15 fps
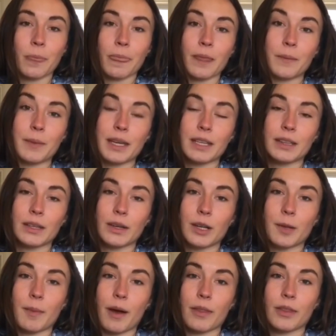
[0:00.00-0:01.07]
And we can learn
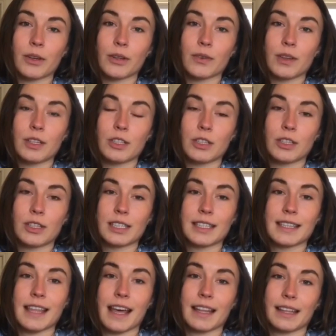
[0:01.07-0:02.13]
about the creatures
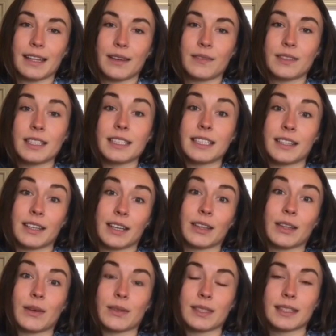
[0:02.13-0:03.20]
that lived during
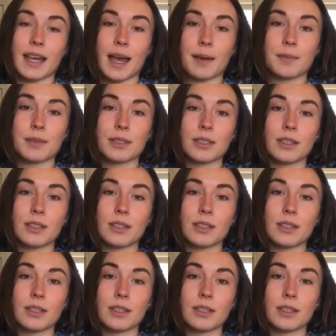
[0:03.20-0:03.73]
those times.